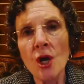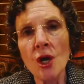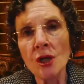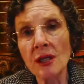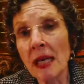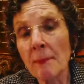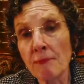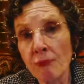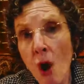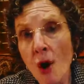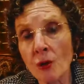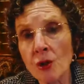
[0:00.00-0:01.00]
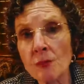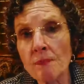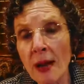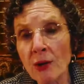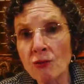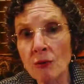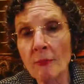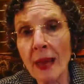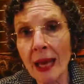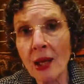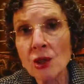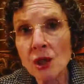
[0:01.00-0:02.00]
You need broader spectrum
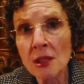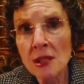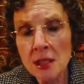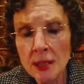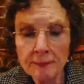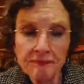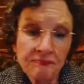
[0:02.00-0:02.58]
agents.